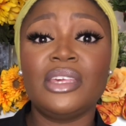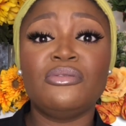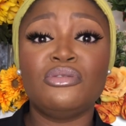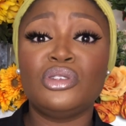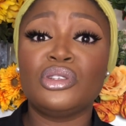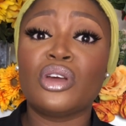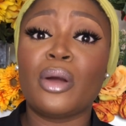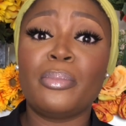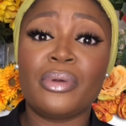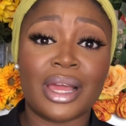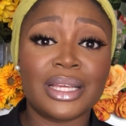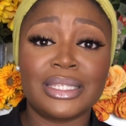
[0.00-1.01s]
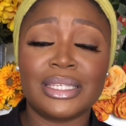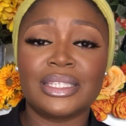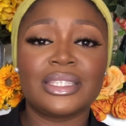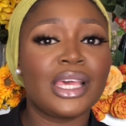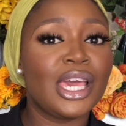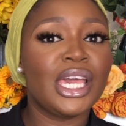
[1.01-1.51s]
if you do not
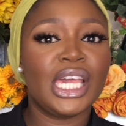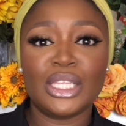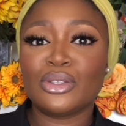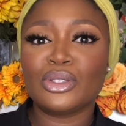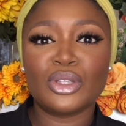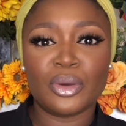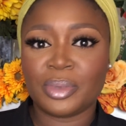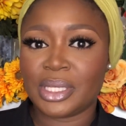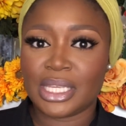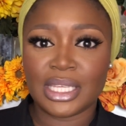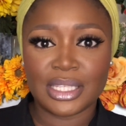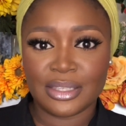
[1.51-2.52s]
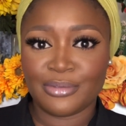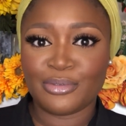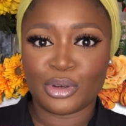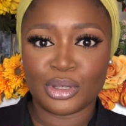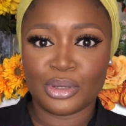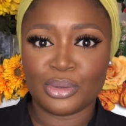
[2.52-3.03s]
practice, it will not be easy
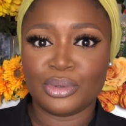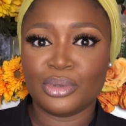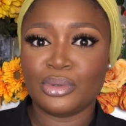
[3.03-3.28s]
for you.